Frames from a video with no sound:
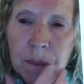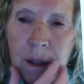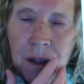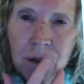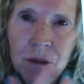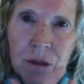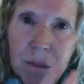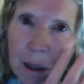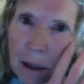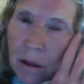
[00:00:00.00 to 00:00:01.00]
And I show them
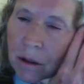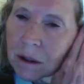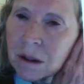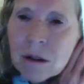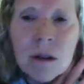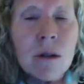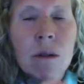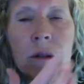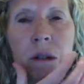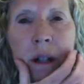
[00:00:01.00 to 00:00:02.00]
pictures, just
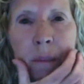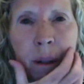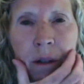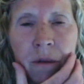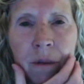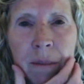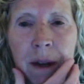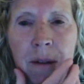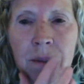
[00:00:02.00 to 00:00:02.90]
Google a picture of a mouth,